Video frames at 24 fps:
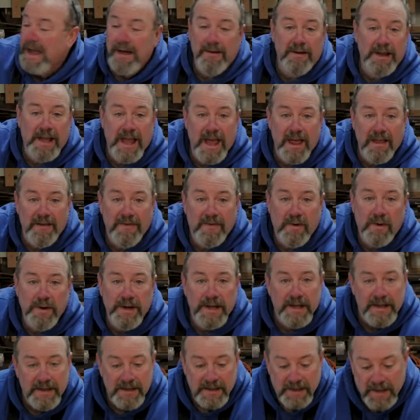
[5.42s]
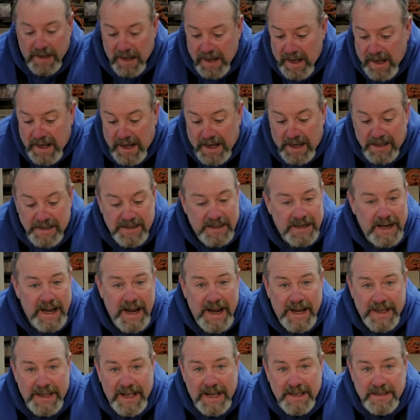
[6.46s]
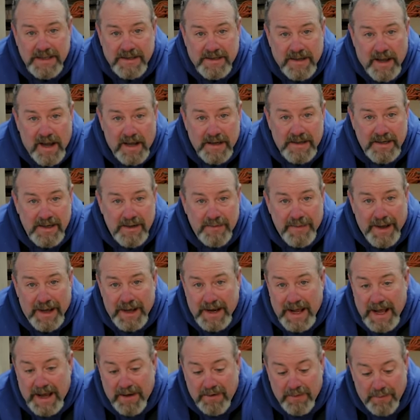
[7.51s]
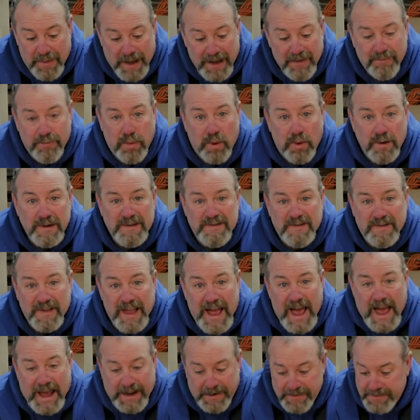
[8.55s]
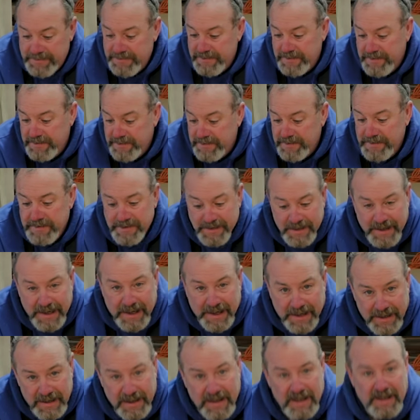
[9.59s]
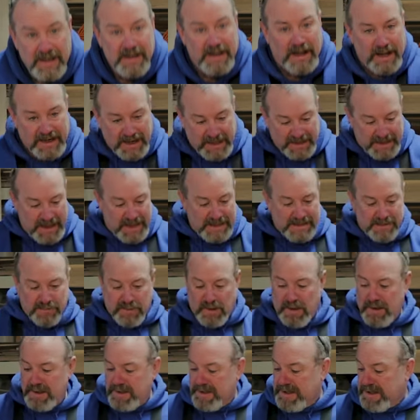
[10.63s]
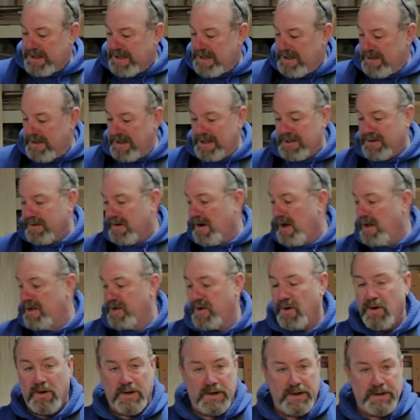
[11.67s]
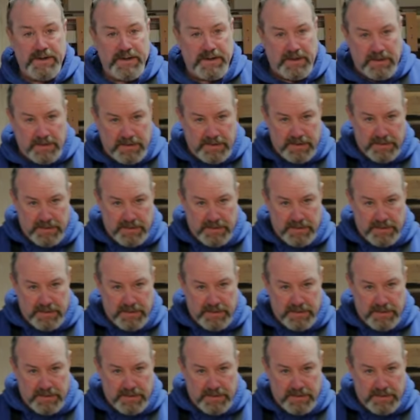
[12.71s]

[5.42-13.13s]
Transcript: County, California. And today I'd like to talk to you about how to make boards flat. Yeah, I got lots of boards to do. These are all doors.